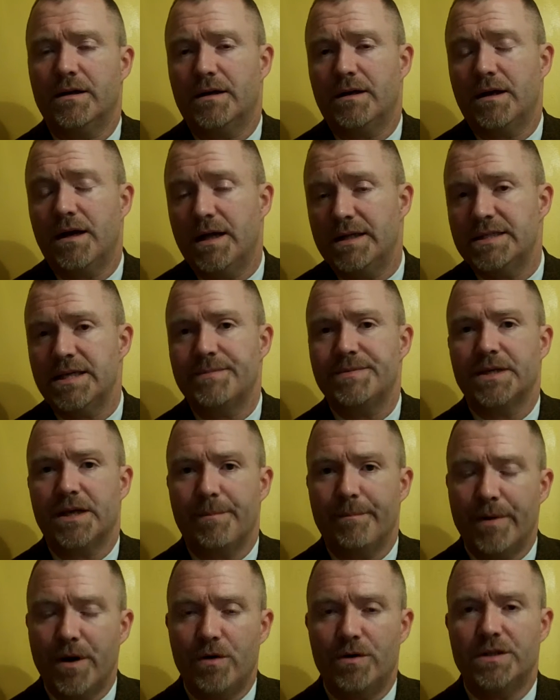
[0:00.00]
concepts,
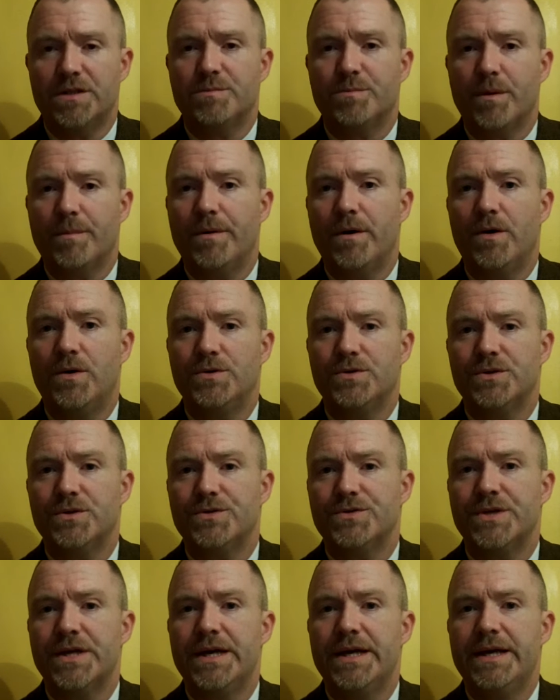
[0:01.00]
components,
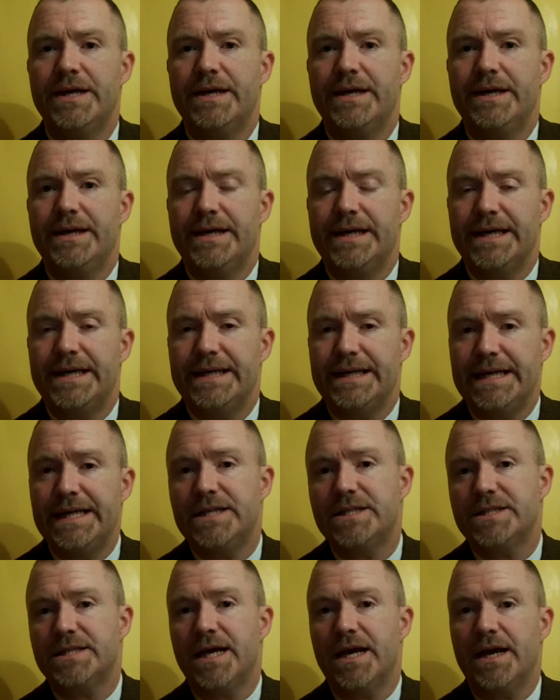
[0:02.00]
proposals, and
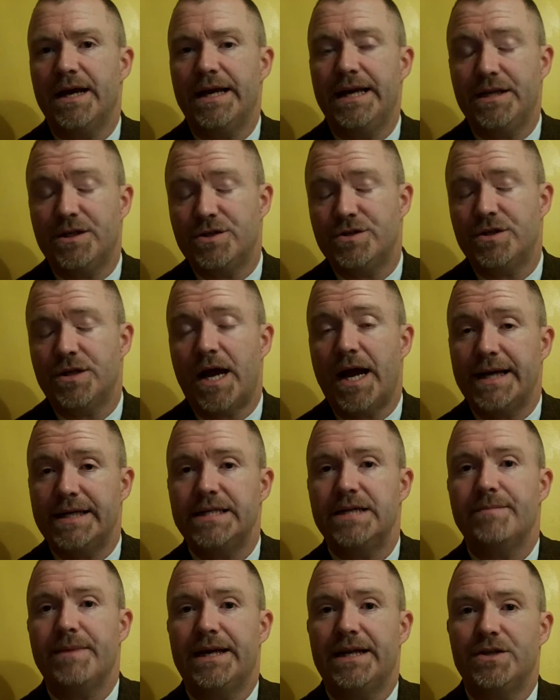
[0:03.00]
each
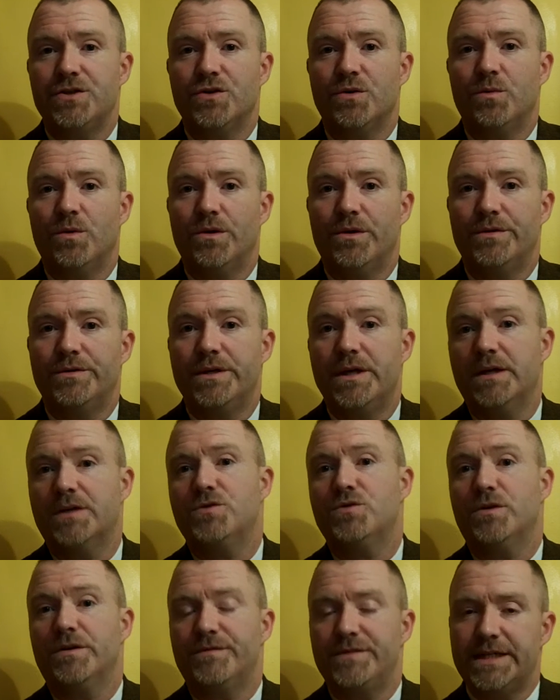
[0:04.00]
IT manager will
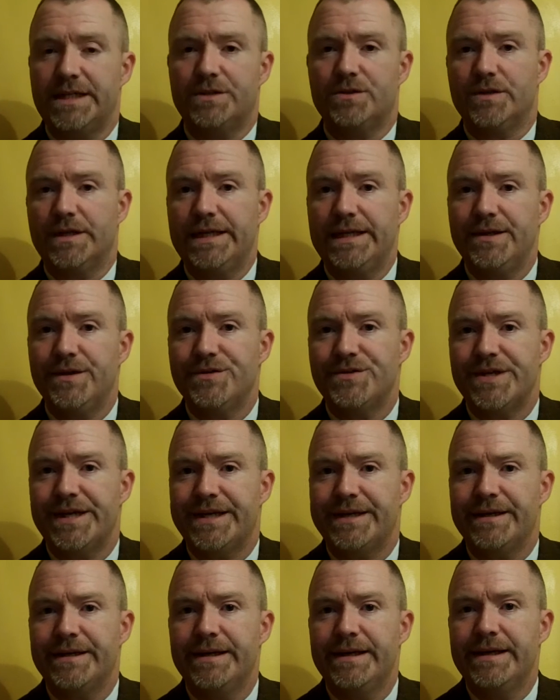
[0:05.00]
sort of dig their heels
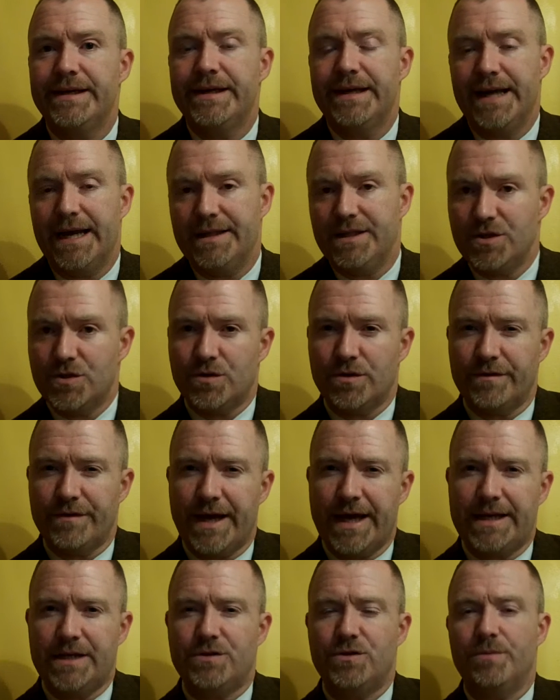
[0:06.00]
in, and this sort of
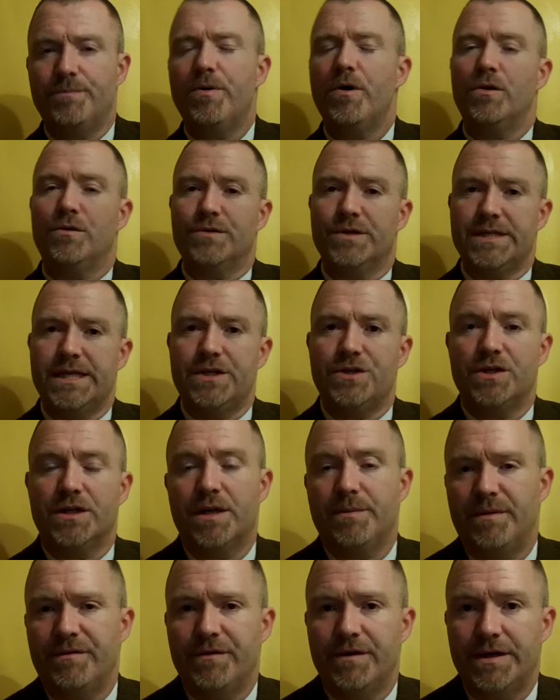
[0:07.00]
attitude polarization
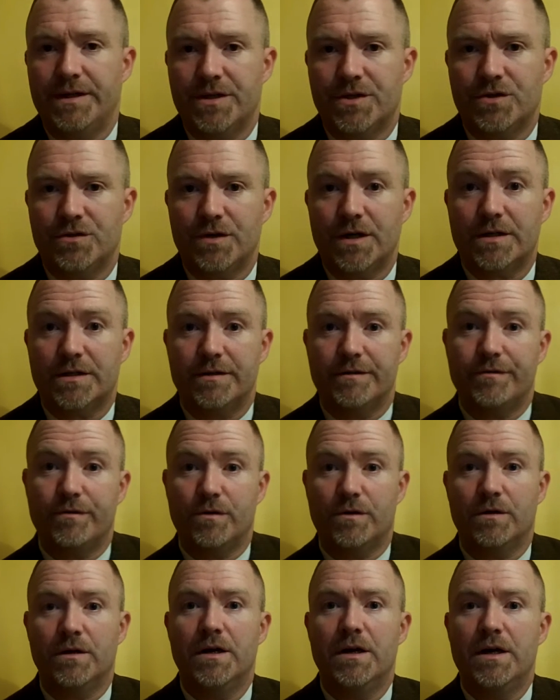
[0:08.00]
can be very destructive
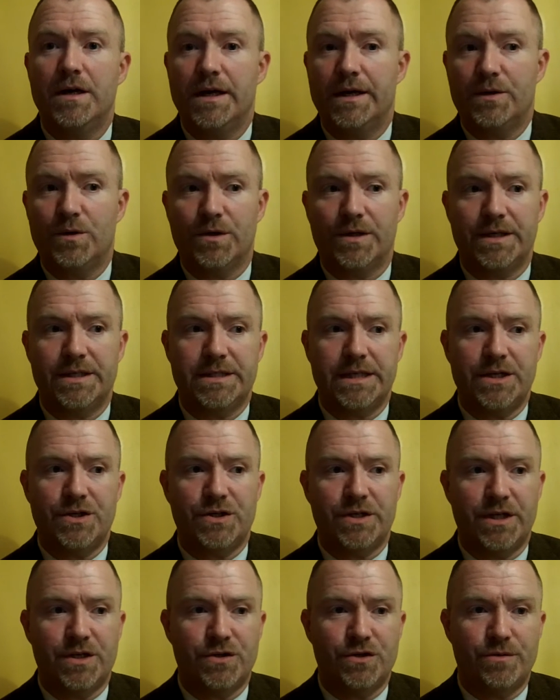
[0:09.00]
for an
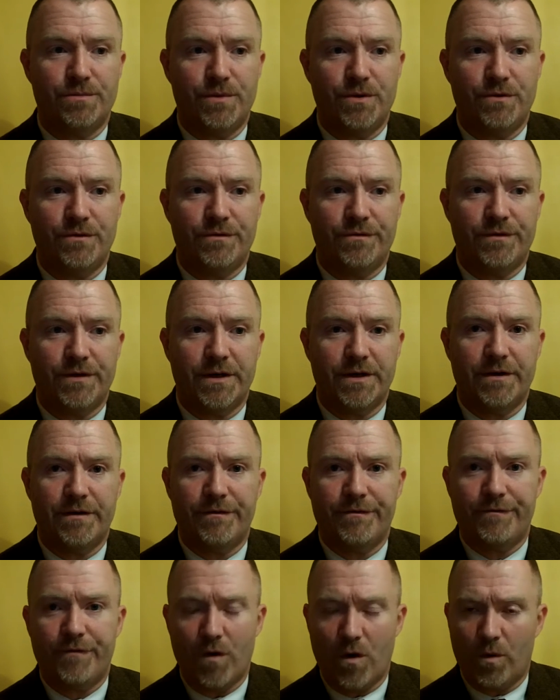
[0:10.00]
organization as you move
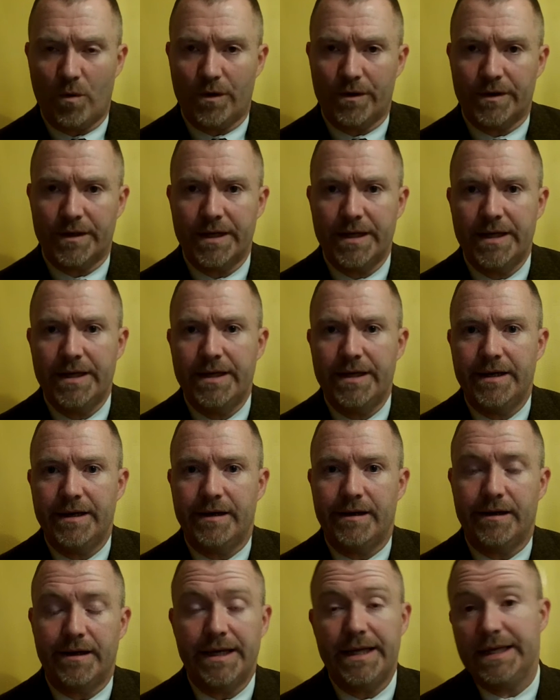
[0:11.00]
forward.
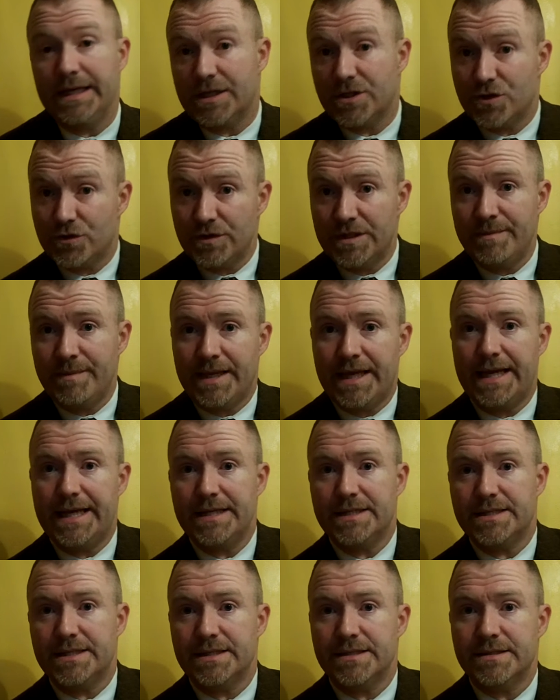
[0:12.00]
In extreme
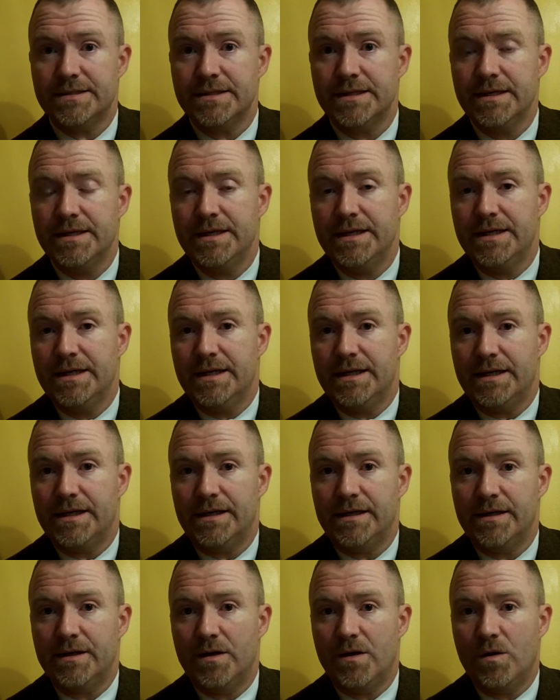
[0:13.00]
cases,
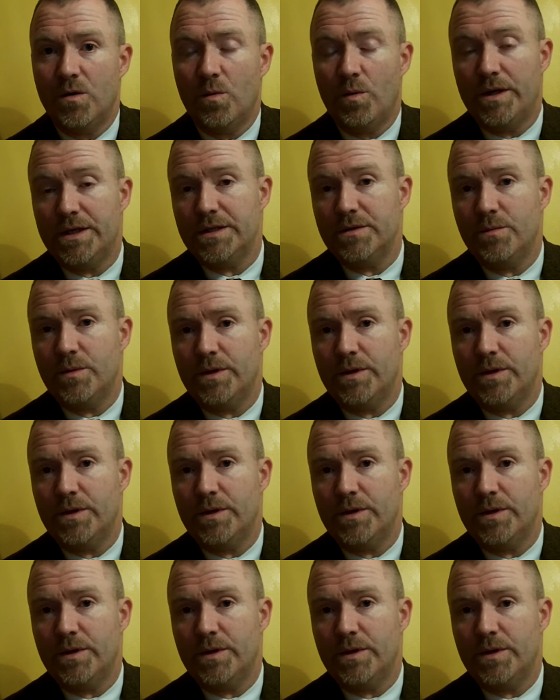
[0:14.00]
what